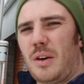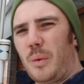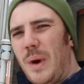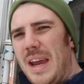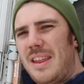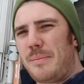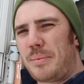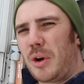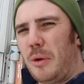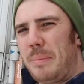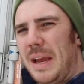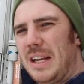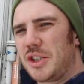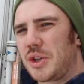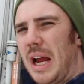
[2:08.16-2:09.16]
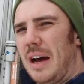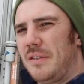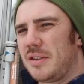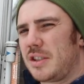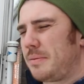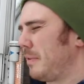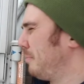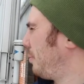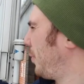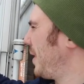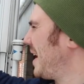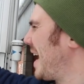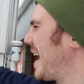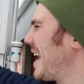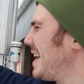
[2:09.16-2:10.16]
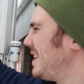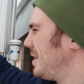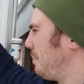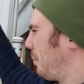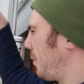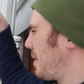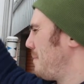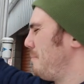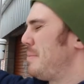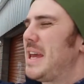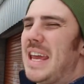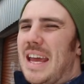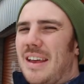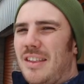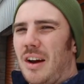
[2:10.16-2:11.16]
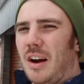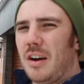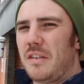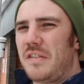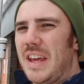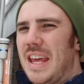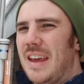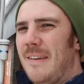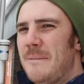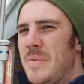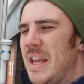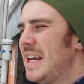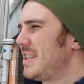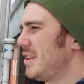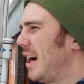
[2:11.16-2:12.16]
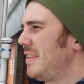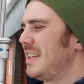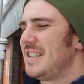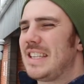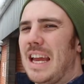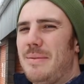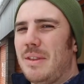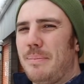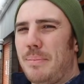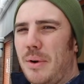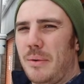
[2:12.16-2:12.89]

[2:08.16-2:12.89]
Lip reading: the way the propane travels from point A to point B in the RV is not the same,